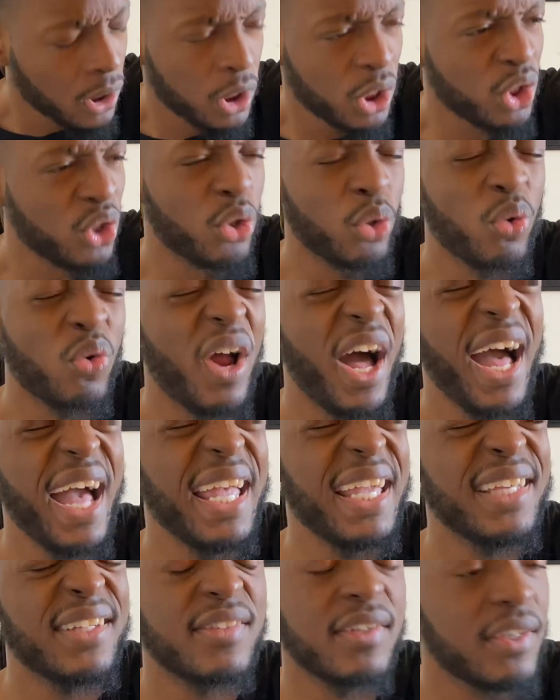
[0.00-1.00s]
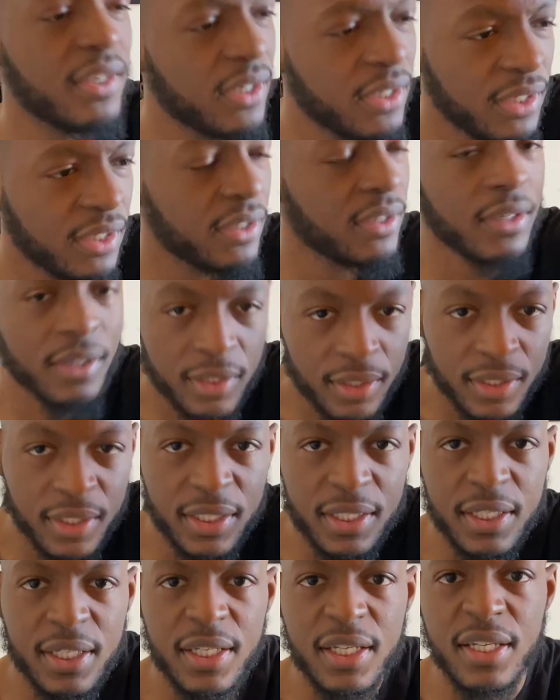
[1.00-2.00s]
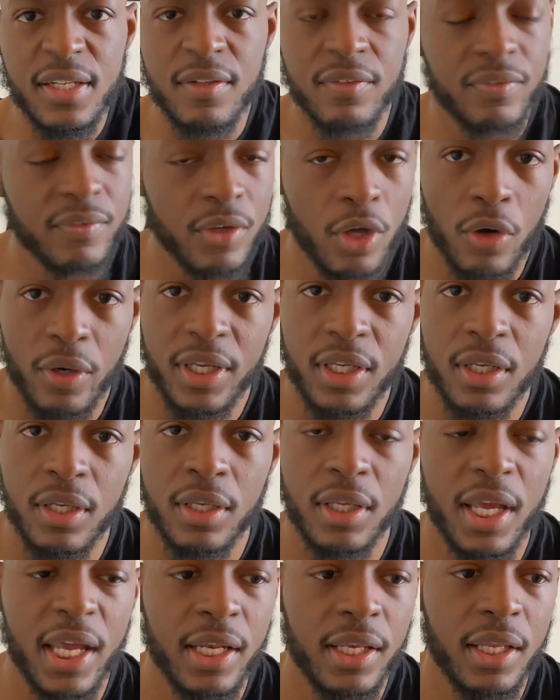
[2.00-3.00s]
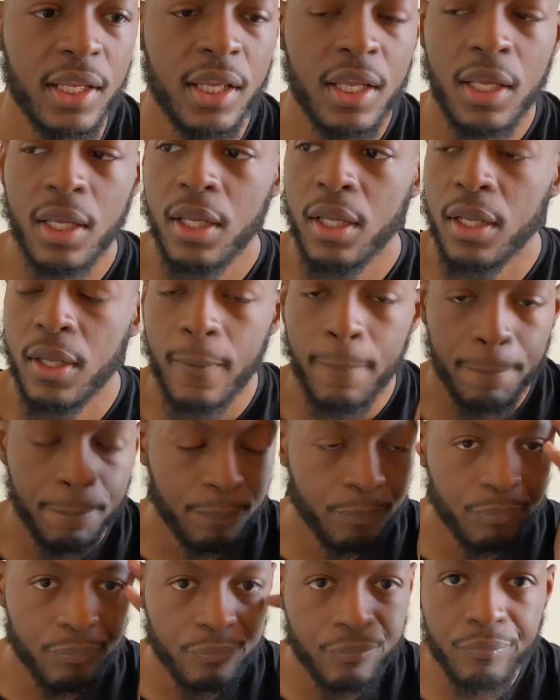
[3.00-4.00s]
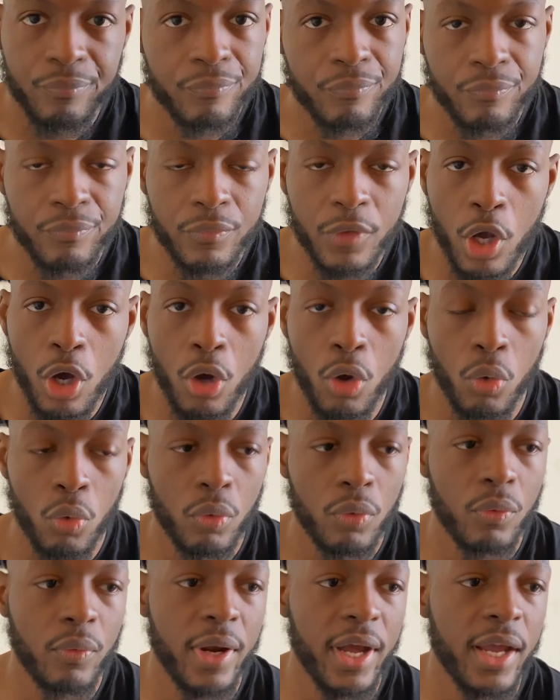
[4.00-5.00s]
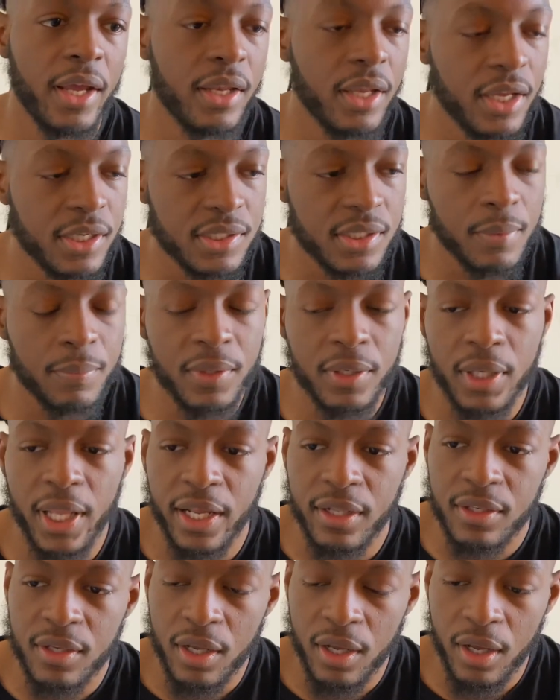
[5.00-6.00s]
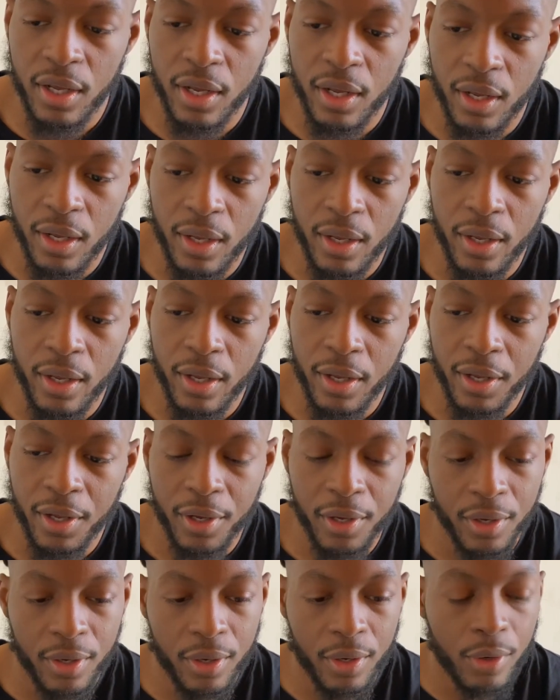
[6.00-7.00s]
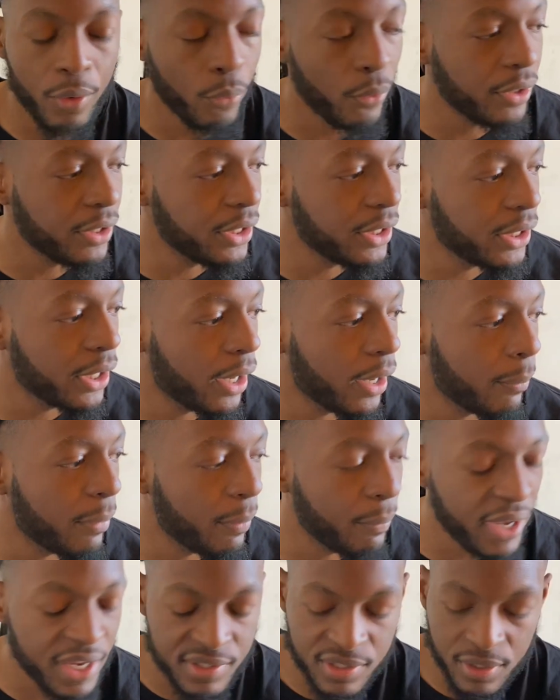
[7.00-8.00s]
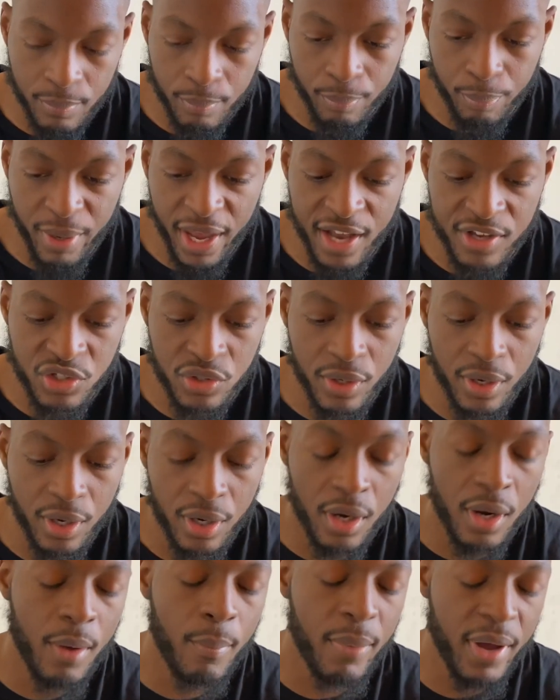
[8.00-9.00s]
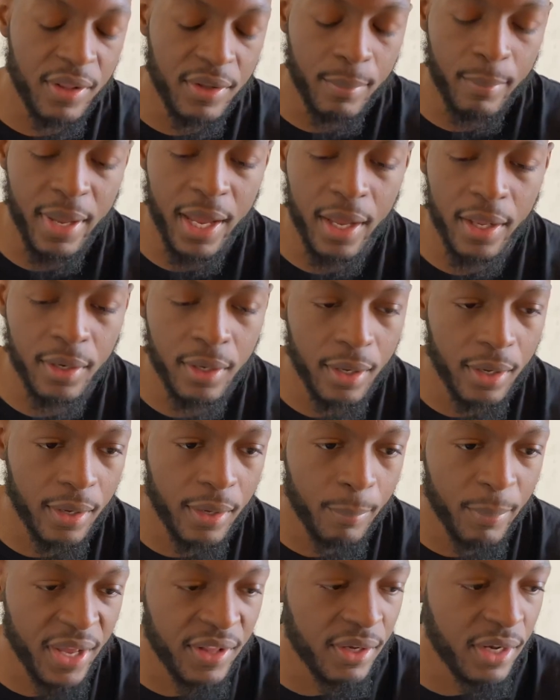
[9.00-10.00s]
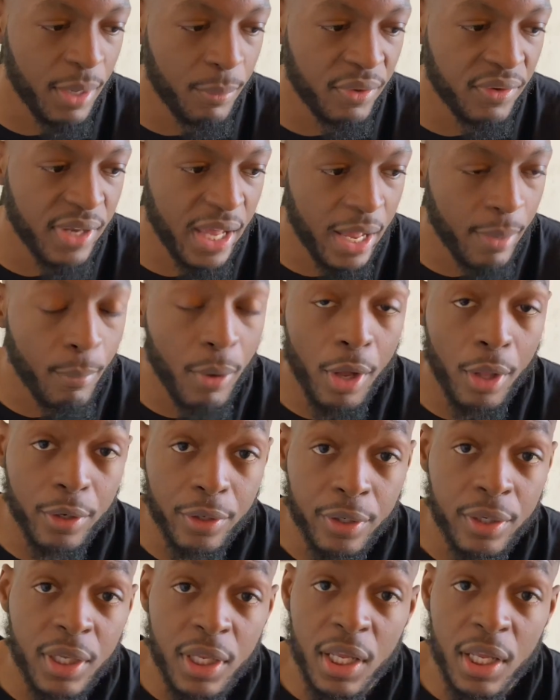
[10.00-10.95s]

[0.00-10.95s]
you're right, Eve. No, he didn't. And no, right? That's something like a really amazing pastor by the name of Dan Mahler.